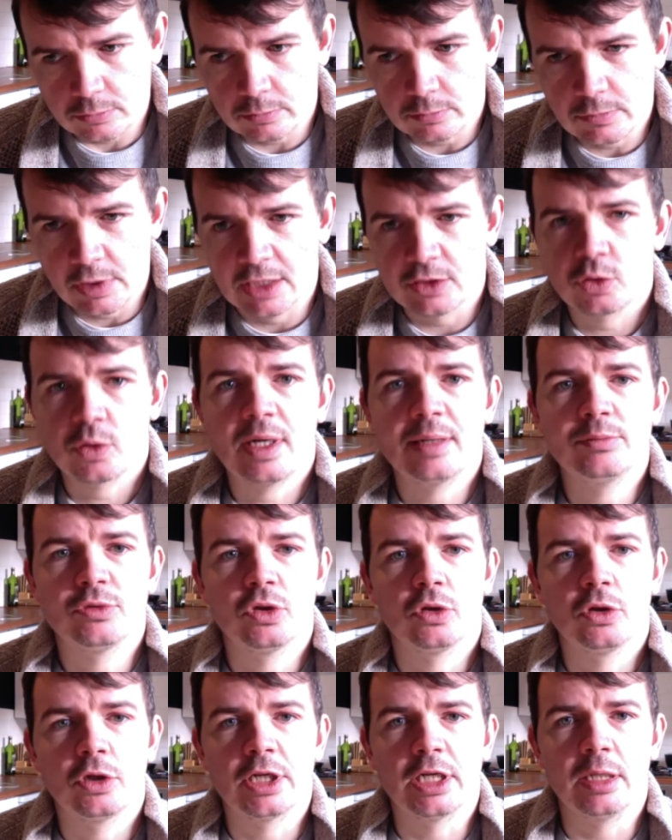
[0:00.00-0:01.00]
So I'm
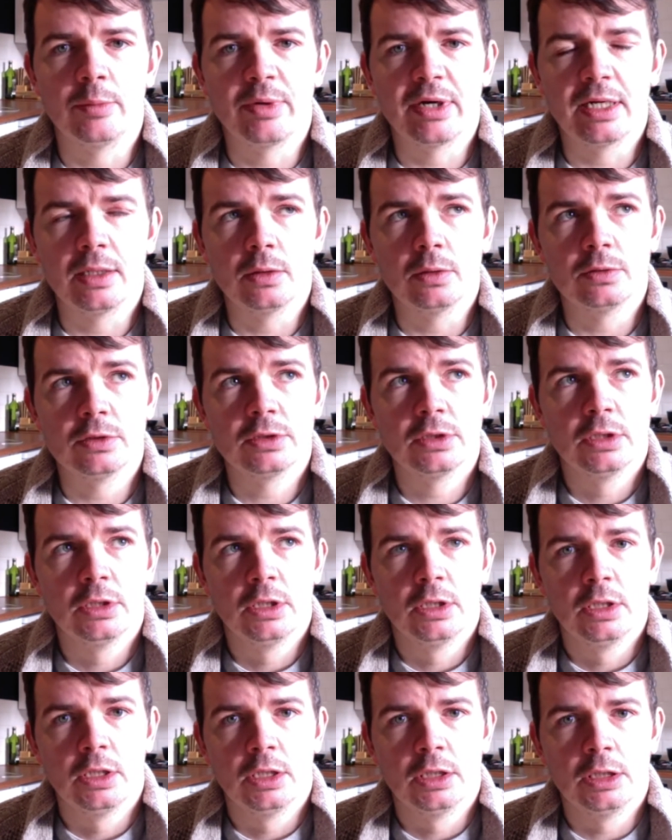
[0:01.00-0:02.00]
talking about
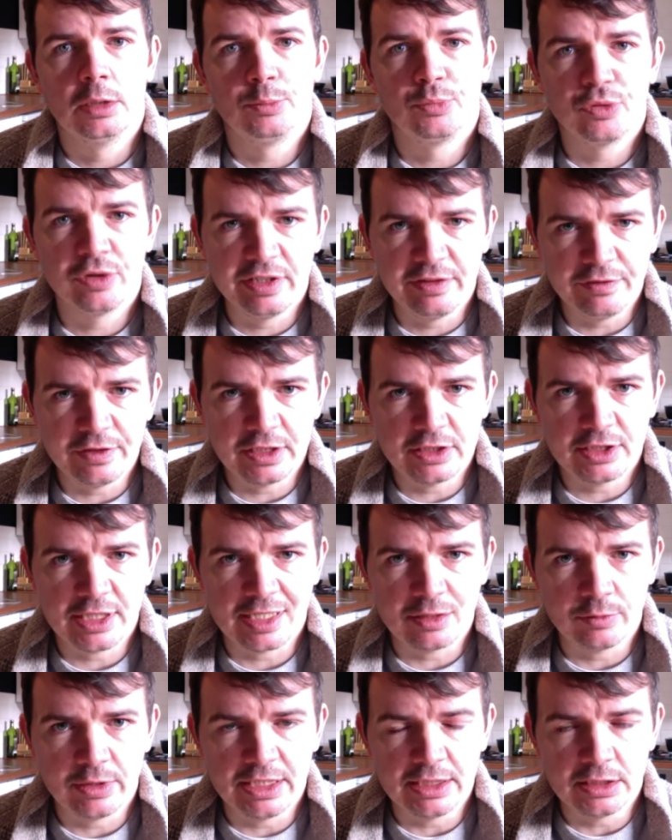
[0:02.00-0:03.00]
the previous
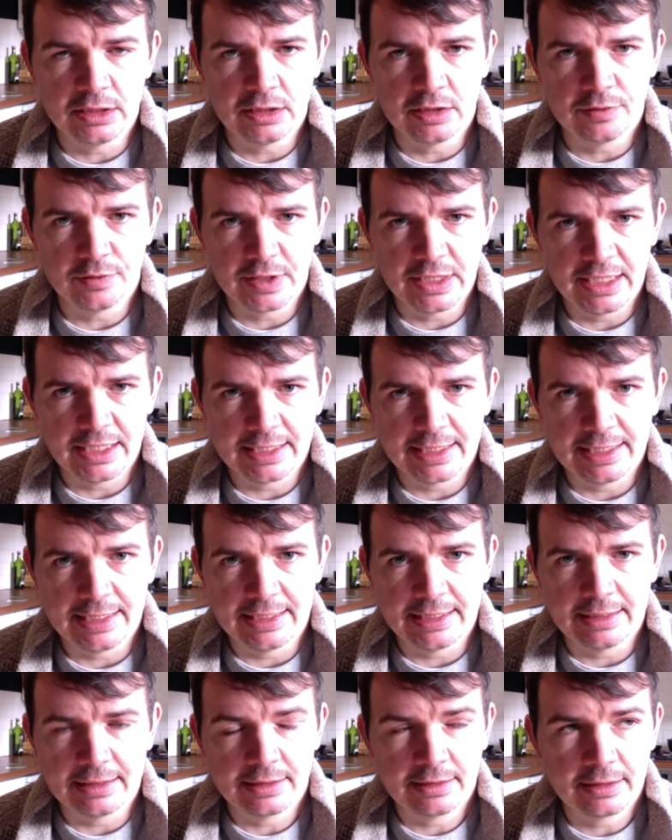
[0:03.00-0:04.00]
generations of Airking,